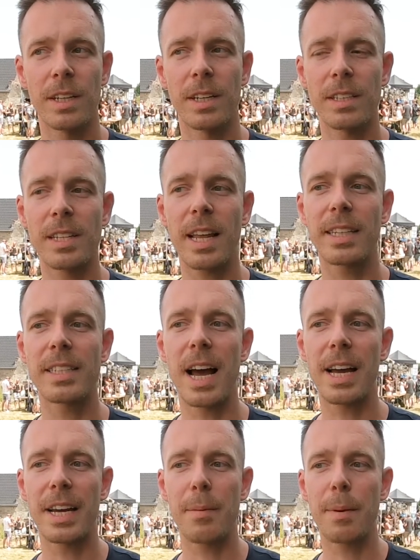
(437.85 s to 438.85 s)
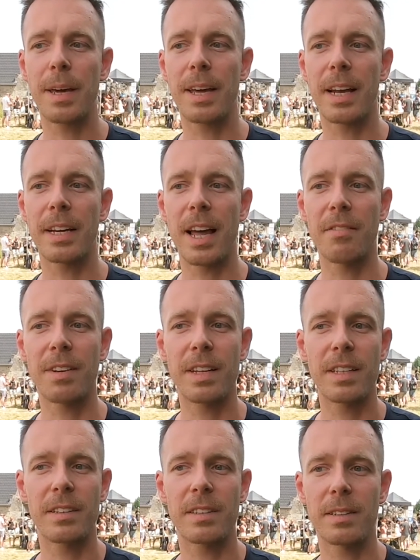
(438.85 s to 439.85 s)
it's like dynamic and
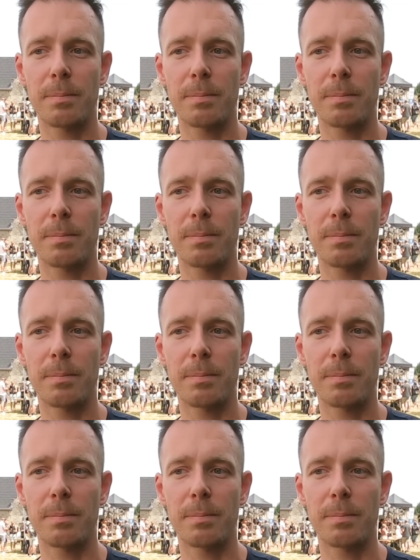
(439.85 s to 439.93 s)
every